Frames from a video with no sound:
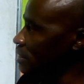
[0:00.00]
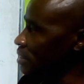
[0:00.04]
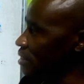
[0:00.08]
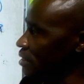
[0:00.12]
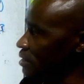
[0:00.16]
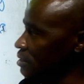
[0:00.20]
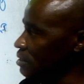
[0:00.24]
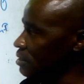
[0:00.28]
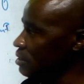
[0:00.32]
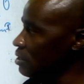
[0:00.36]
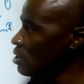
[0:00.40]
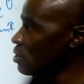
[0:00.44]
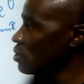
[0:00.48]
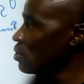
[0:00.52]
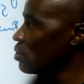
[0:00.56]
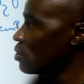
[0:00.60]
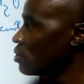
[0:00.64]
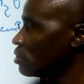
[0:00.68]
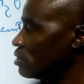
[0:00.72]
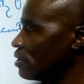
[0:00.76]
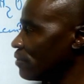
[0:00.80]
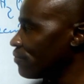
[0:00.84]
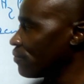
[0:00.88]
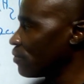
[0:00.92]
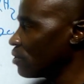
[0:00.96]
this,
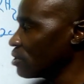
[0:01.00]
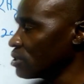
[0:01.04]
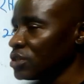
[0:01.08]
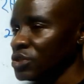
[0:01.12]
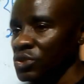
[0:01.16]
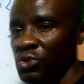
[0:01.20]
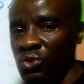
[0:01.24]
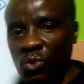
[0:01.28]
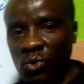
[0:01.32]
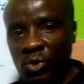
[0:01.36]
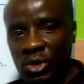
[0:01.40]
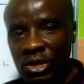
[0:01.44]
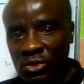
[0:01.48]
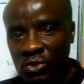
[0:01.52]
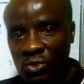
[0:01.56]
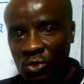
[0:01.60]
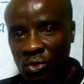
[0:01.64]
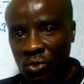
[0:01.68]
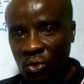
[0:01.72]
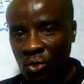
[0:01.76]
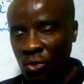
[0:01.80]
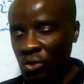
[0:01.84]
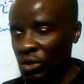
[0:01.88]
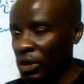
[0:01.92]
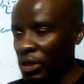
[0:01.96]
the first thing you need to
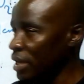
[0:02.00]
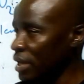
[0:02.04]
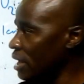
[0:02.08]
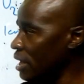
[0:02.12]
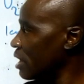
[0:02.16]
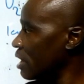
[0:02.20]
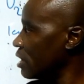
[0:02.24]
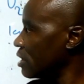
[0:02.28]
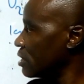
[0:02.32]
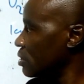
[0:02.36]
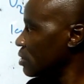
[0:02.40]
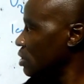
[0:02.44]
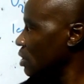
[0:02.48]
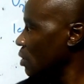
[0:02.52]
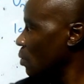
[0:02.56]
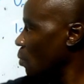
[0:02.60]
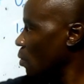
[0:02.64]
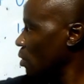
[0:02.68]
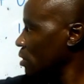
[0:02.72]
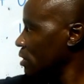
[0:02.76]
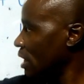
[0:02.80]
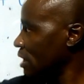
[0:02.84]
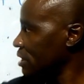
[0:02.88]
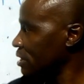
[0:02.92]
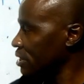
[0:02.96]
know here is the
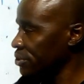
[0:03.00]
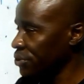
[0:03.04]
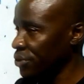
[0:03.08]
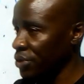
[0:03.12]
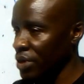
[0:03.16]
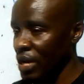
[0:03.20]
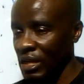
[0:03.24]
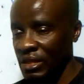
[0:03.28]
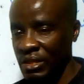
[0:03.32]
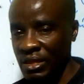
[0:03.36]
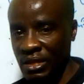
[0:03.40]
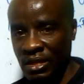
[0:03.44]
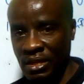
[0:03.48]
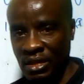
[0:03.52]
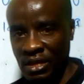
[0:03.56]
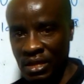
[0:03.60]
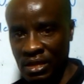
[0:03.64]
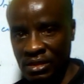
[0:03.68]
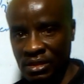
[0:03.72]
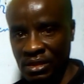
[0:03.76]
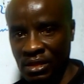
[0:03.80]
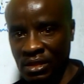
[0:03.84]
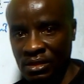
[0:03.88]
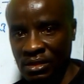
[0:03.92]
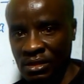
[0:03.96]
one that is reacting in
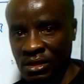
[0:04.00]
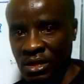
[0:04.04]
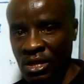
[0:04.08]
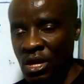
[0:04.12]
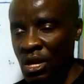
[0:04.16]
excess.